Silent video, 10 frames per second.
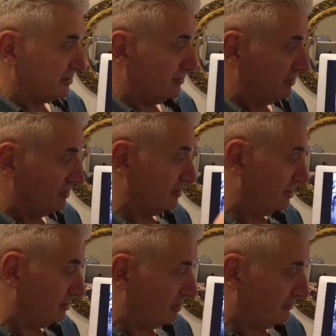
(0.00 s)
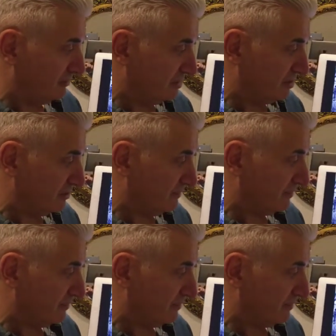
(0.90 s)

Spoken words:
small loft.